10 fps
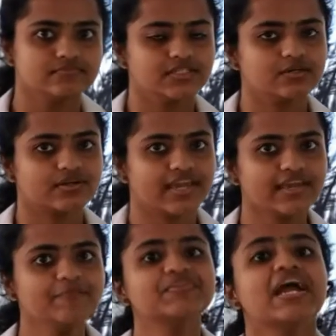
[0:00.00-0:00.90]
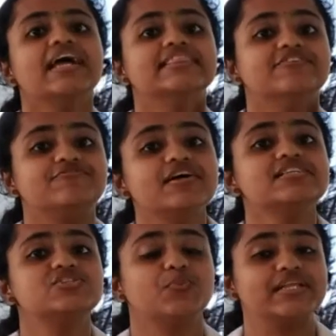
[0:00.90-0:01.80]
Okay, the
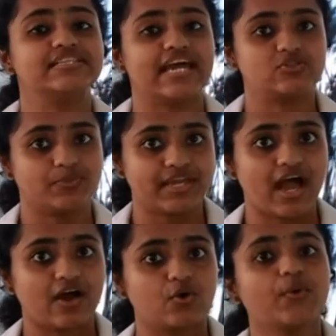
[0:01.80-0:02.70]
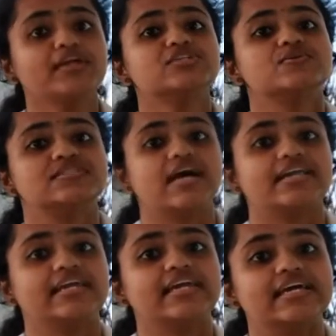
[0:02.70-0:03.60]
first wind that we are going to
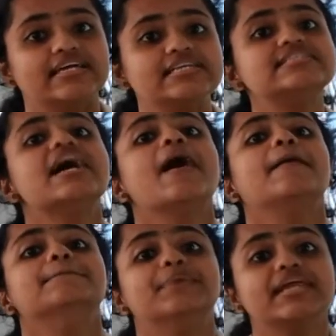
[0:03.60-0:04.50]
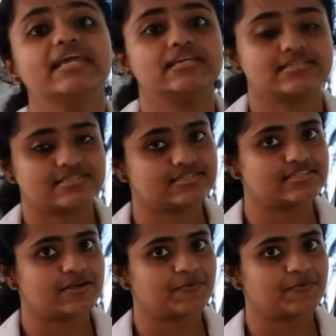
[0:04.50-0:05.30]
study is breeze.